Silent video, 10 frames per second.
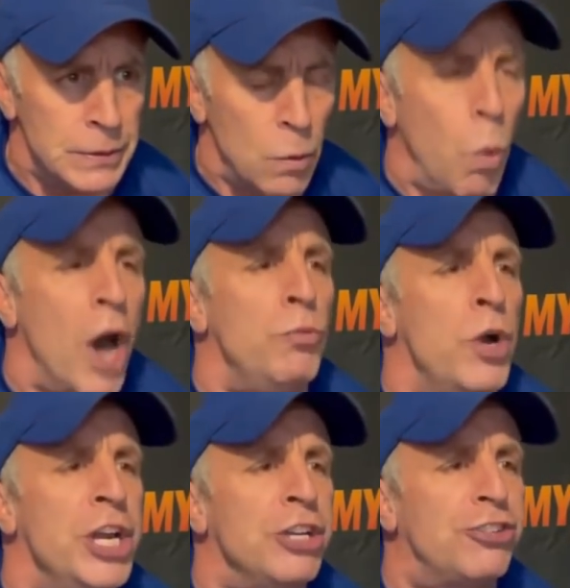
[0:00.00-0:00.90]
One
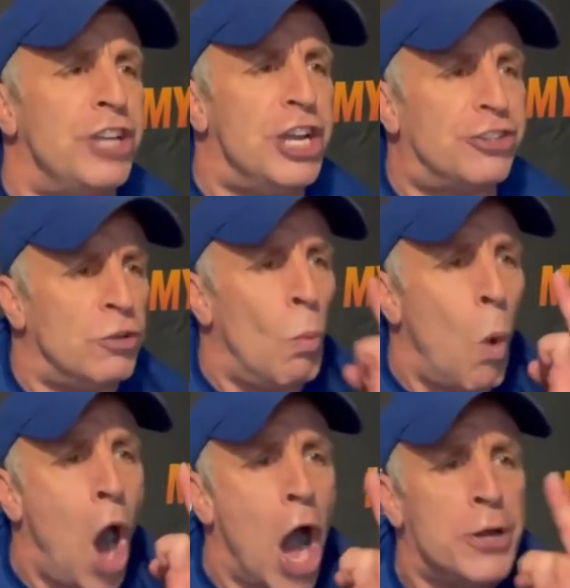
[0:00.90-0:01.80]
winning season,
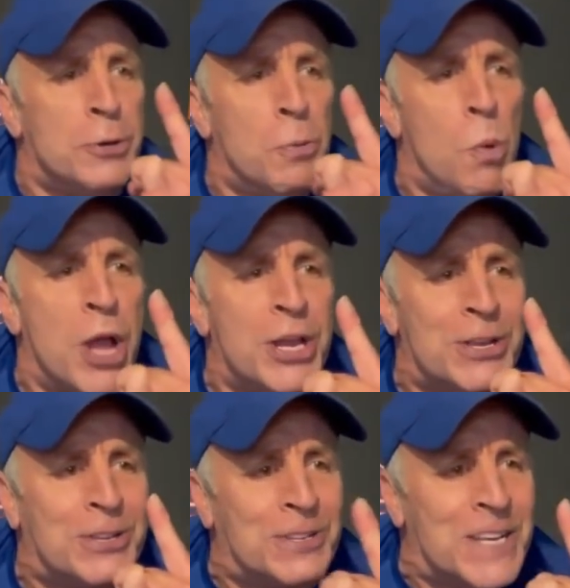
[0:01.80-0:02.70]
one
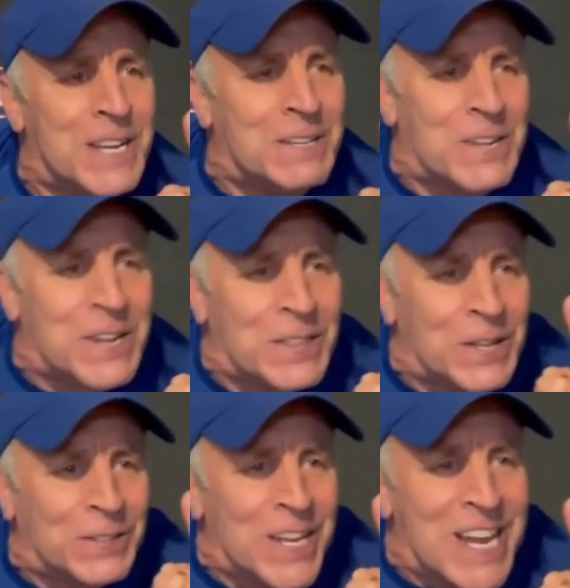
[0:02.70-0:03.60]
winning season in the
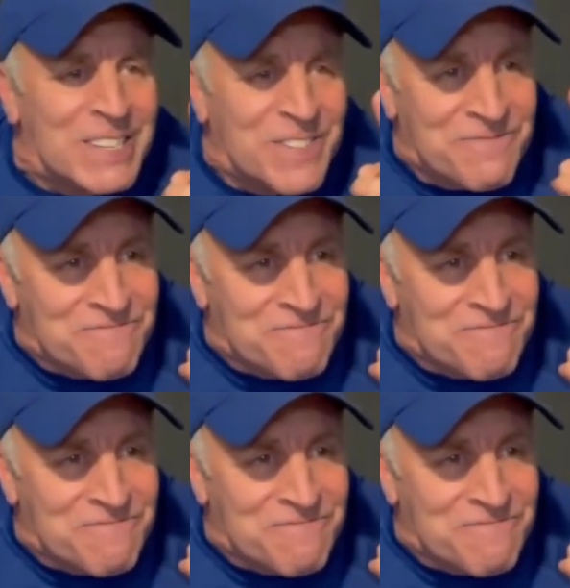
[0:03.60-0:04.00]
last